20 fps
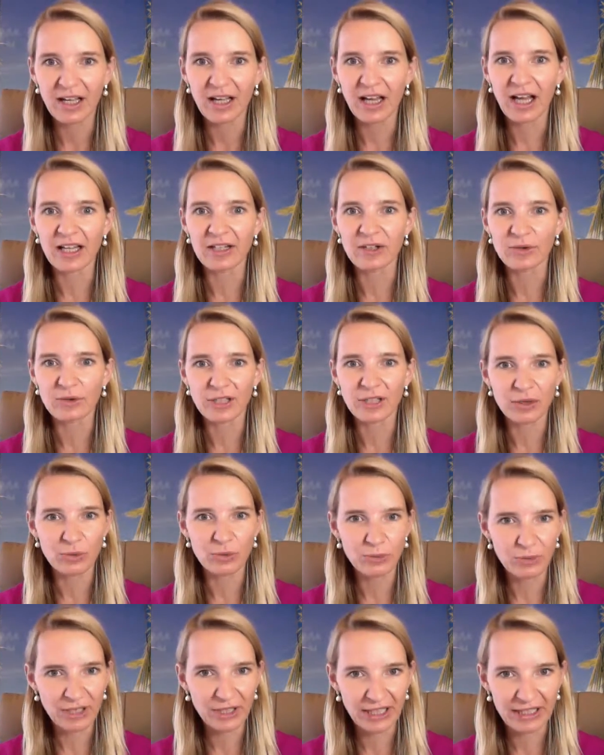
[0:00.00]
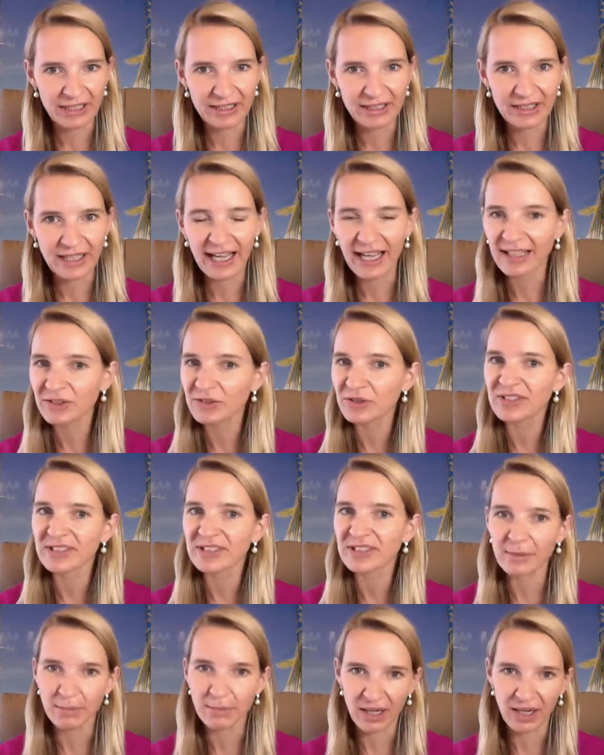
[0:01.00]
and looking weak, and to
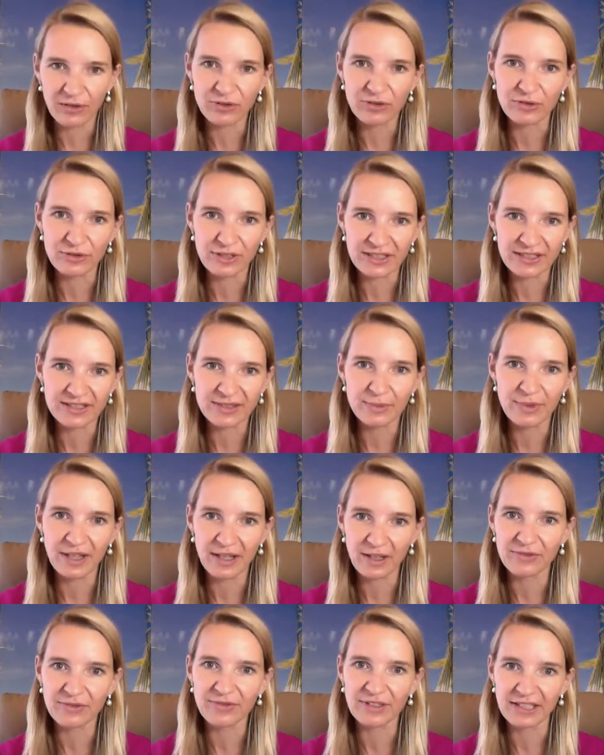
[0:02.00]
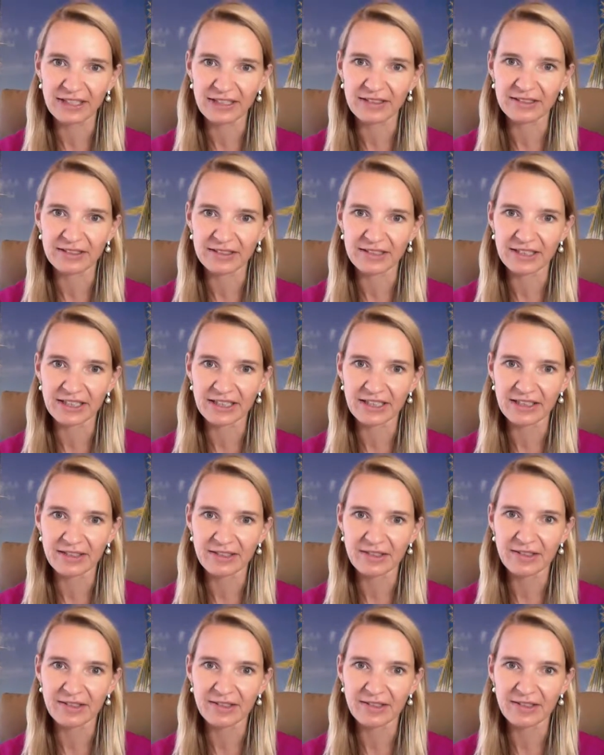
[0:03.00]
set boundaries without feeling guilty,